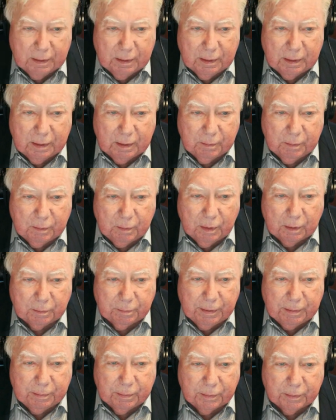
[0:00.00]
and we want
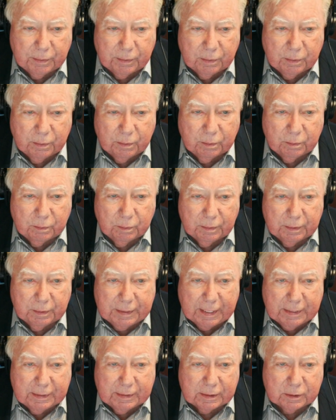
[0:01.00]
people to
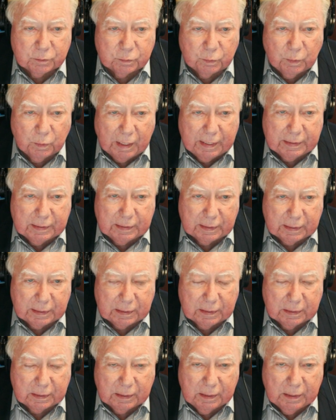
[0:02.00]
take this
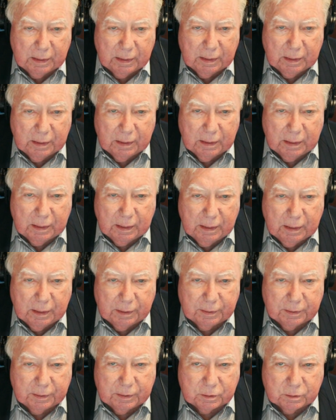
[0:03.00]
widely
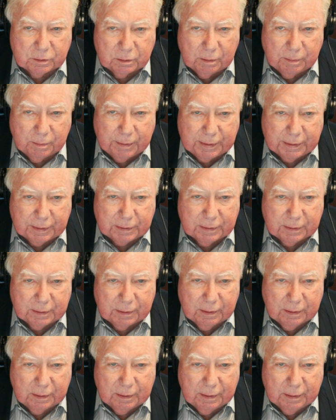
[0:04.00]
and distribute it.
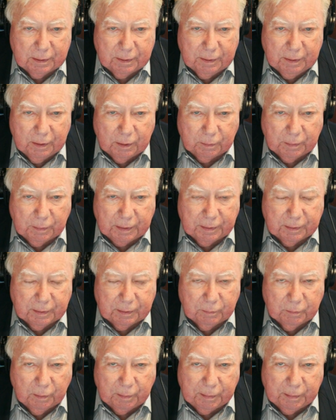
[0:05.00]
And
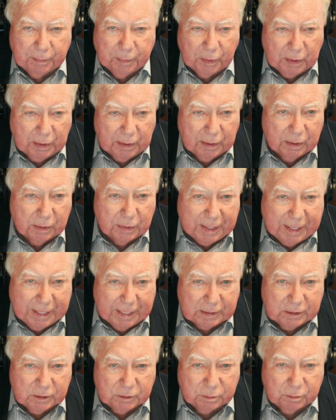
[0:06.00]
we'll be putting it on
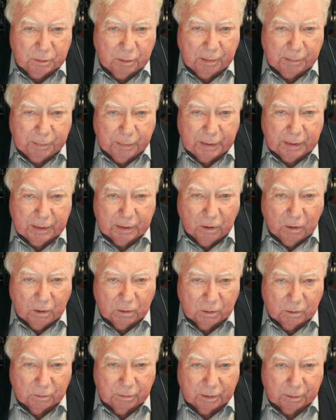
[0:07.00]
X. We'll be putting it
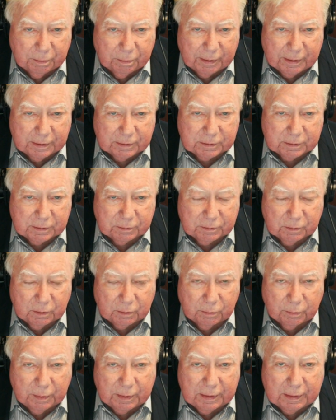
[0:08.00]
all over the place
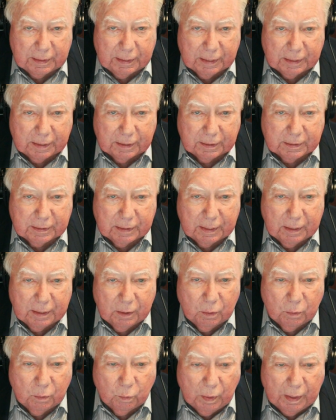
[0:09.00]
so we can get it
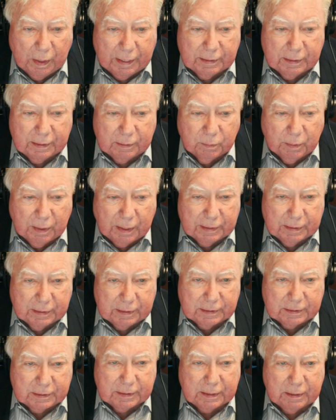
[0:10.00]

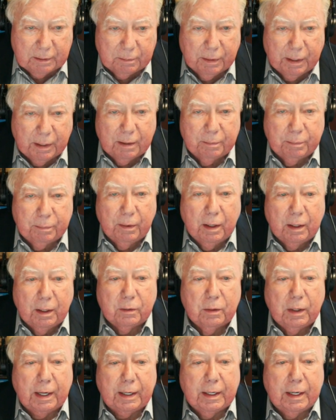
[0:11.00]
widely seen by
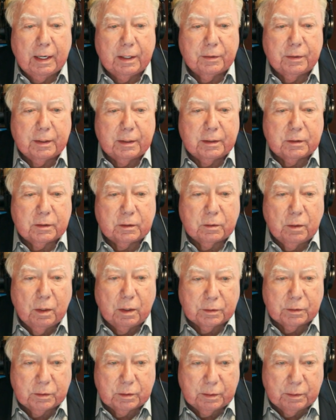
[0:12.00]
Catholics
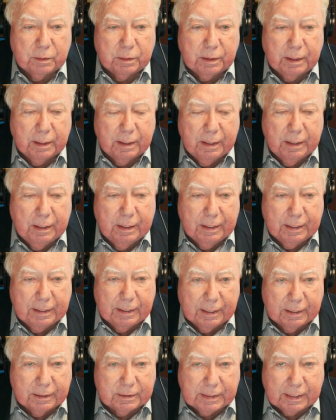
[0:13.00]
across the
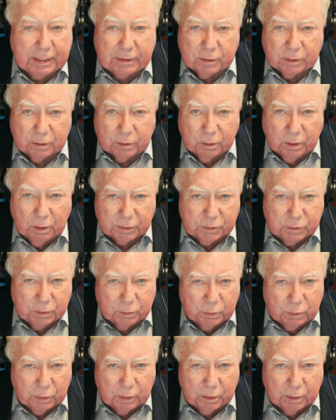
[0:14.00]
United States and across the
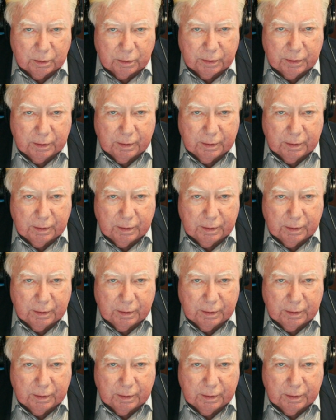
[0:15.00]
world.